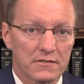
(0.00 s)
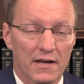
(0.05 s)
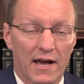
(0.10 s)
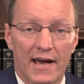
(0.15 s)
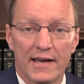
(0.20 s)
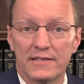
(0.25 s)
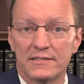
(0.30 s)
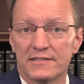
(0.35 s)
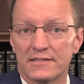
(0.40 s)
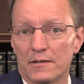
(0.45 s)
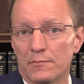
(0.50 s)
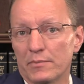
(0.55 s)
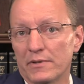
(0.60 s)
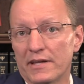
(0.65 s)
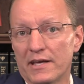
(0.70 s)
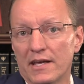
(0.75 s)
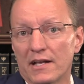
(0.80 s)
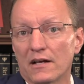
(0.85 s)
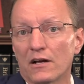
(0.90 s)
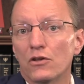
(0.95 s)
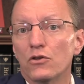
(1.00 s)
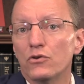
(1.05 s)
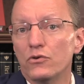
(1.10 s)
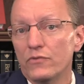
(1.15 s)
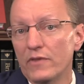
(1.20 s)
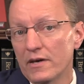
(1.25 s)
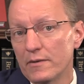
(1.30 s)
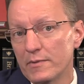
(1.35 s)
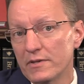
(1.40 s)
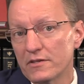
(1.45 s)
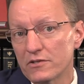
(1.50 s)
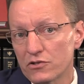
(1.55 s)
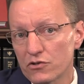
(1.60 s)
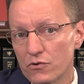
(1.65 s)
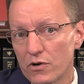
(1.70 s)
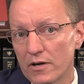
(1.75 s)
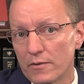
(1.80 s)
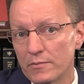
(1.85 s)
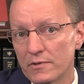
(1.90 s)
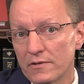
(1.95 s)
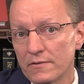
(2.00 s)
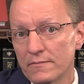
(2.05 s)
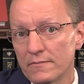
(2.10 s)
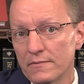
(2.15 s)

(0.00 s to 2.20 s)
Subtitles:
I simply include them in the script.